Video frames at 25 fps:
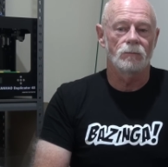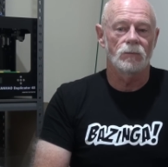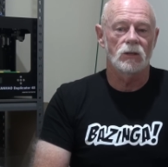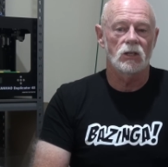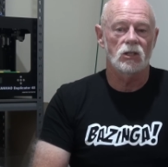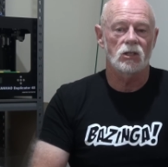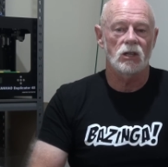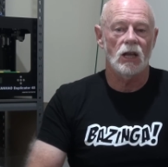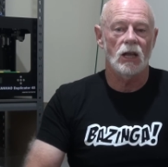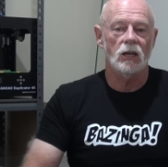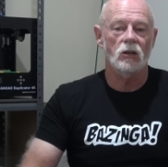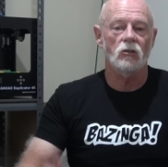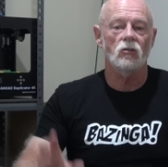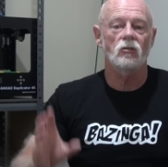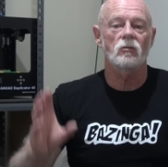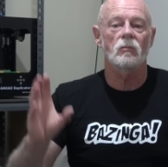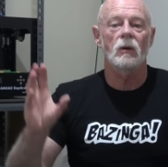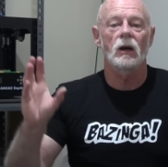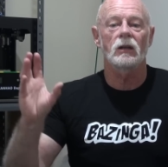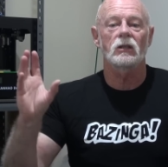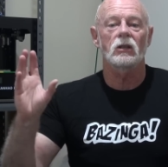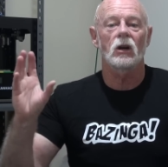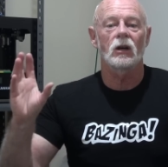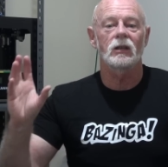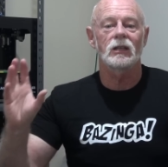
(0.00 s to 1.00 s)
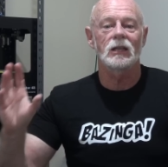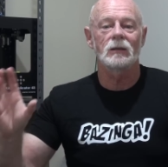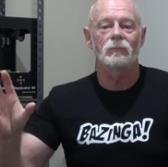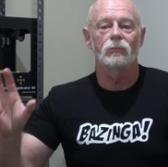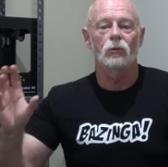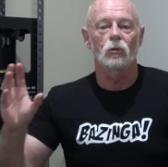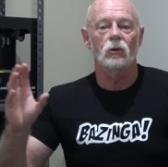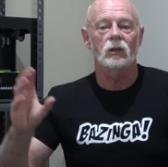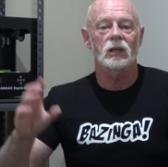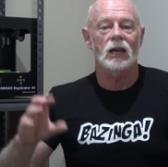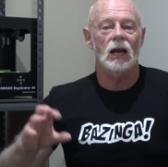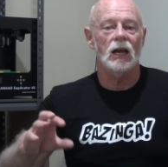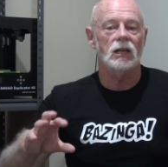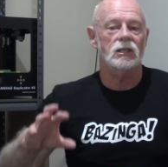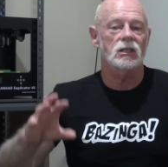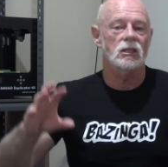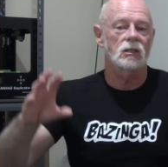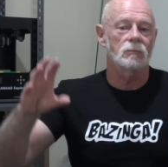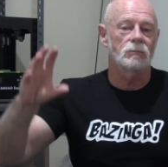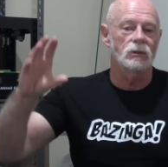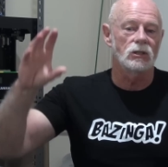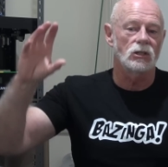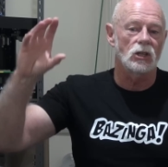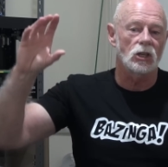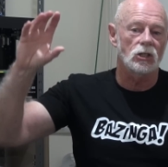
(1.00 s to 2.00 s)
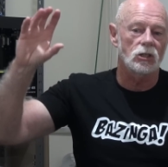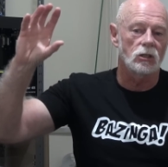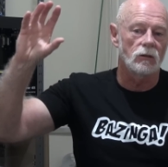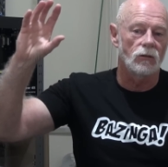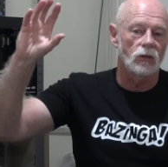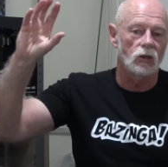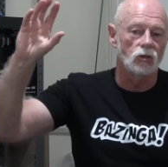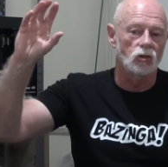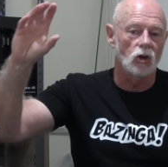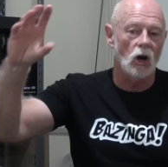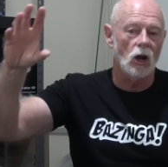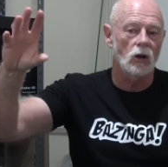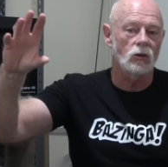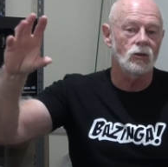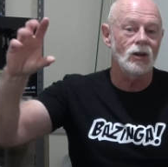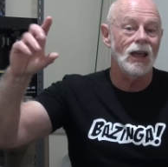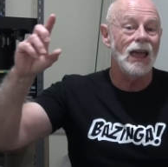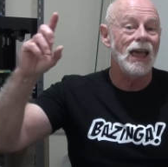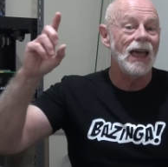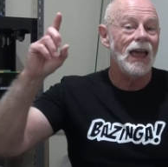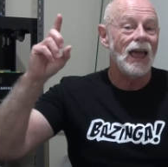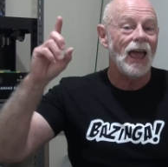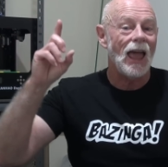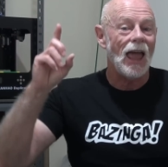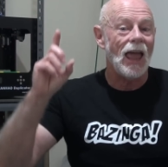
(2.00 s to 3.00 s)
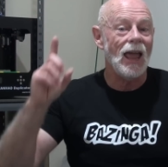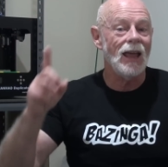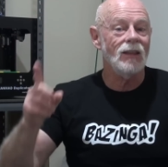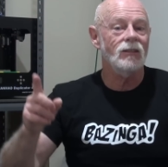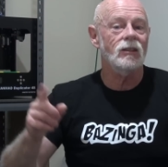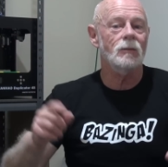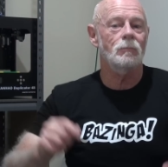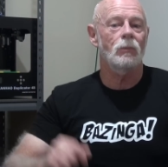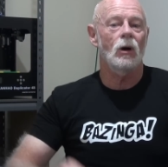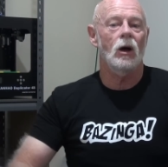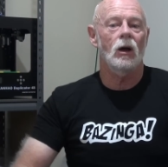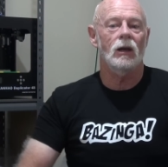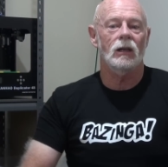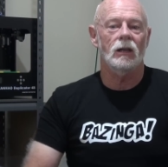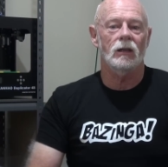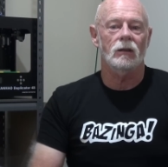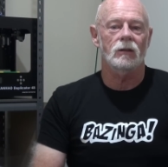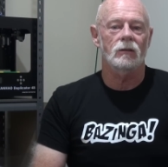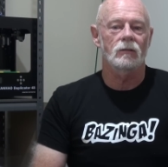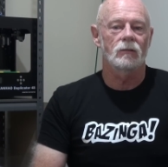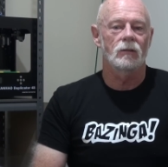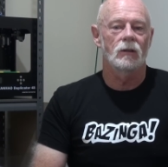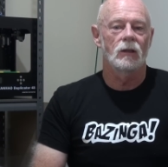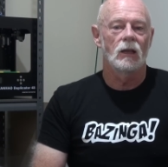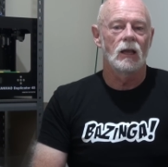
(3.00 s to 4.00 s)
Standard remote ID broadcasts the position of the drone and the pilot.